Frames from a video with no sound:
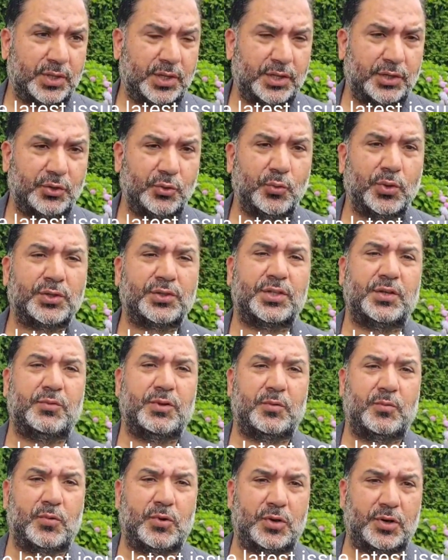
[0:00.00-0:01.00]
a US
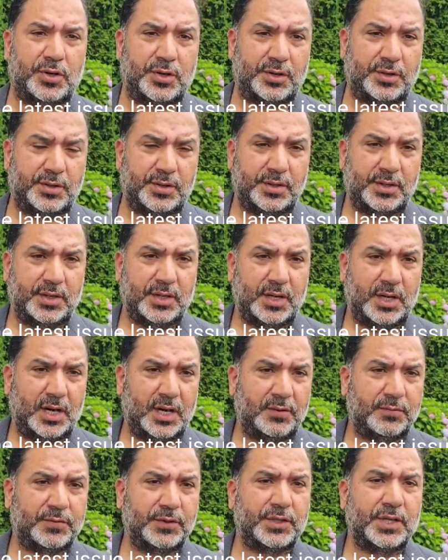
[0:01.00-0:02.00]
civil war
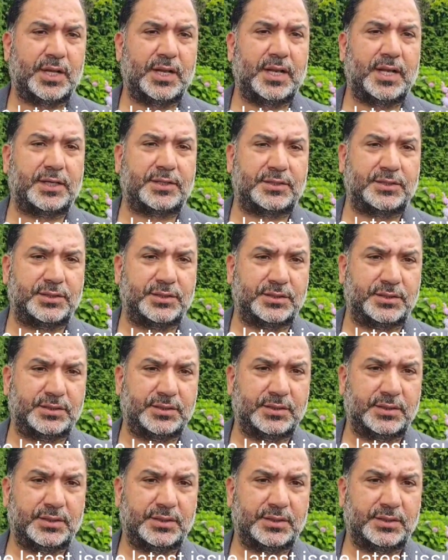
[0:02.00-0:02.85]
after the election,